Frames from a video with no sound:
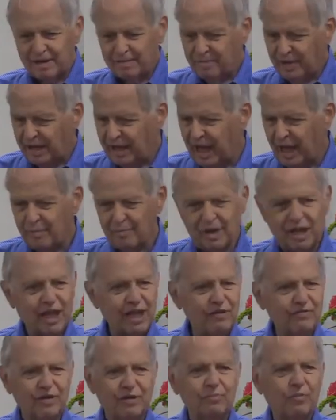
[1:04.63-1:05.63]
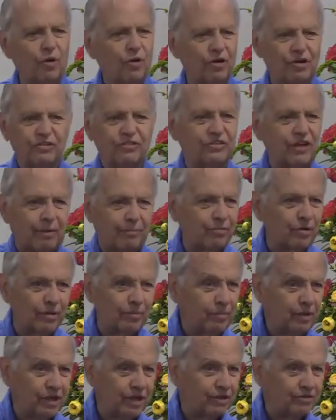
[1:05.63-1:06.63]
became even more
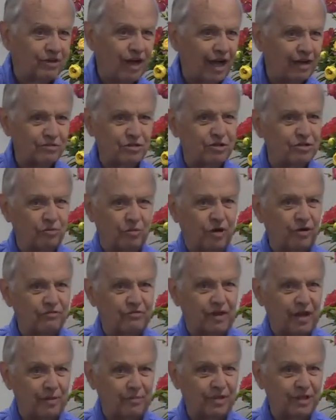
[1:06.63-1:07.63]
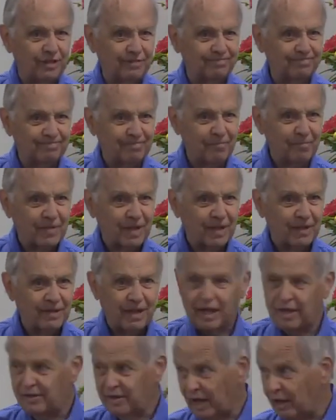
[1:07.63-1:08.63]
inseparably attached to our family.
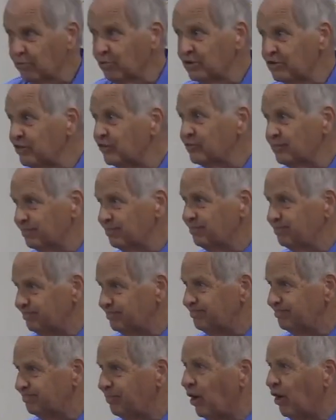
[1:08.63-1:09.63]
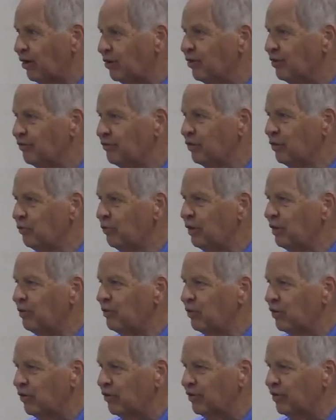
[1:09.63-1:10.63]
They were just part of who we
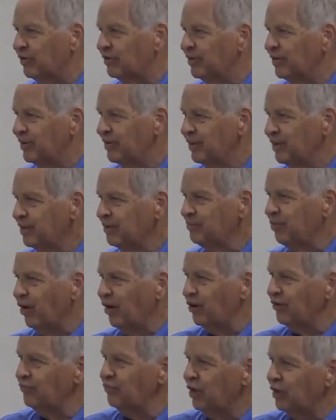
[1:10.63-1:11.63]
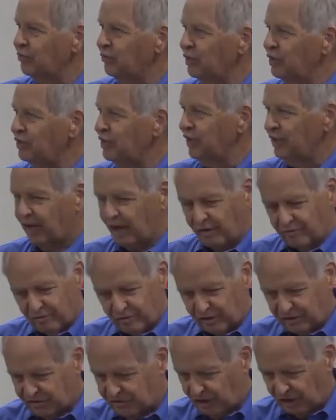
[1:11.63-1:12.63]
were and part of what we did.
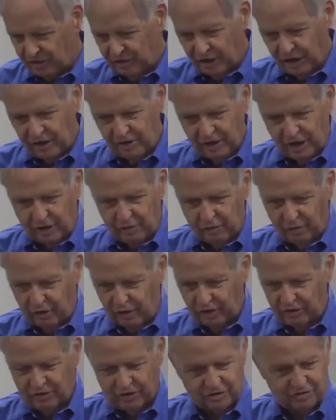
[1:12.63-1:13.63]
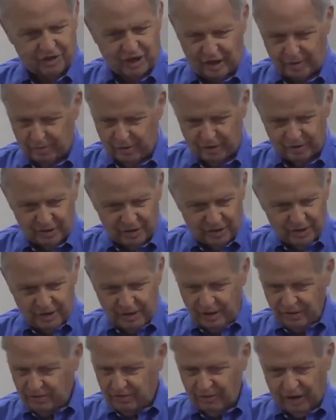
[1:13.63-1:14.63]
Every Sunday, they were at the table.
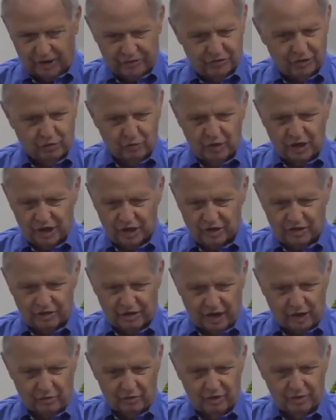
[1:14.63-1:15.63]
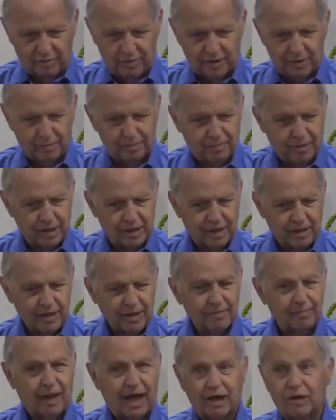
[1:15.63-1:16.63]
Throughout the week, they would be
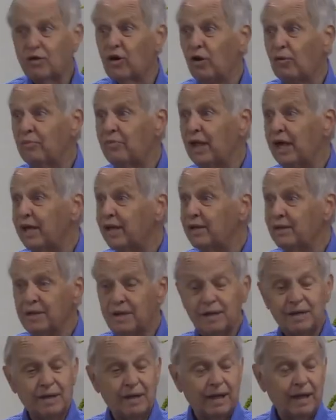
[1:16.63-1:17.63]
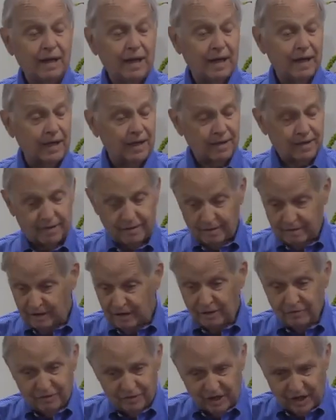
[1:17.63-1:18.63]
back home. They
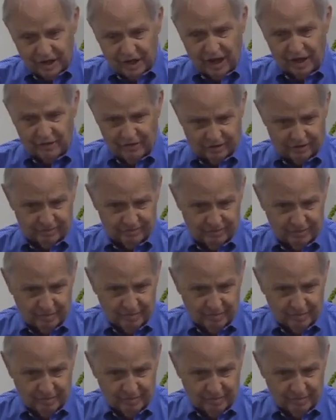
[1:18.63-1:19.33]
lived together